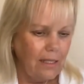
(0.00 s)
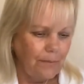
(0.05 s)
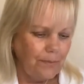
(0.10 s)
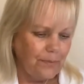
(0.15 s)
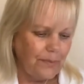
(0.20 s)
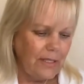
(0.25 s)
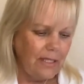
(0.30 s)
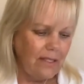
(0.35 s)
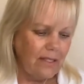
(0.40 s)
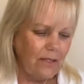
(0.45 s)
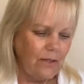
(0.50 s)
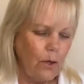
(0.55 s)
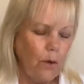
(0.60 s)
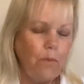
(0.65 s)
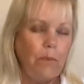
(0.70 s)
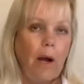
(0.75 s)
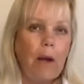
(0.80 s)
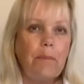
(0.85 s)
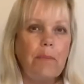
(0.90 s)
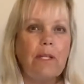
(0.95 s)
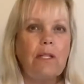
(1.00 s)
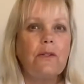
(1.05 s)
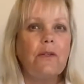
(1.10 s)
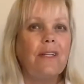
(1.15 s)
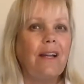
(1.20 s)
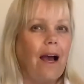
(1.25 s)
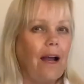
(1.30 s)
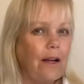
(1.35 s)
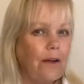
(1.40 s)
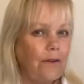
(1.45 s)
It's so popular in
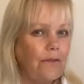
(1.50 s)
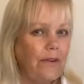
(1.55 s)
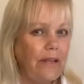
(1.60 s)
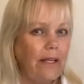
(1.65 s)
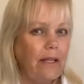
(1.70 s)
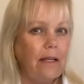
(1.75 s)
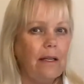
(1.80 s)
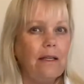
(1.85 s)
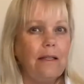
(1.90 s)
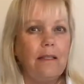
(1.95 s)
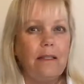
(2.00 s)
Ayurveda.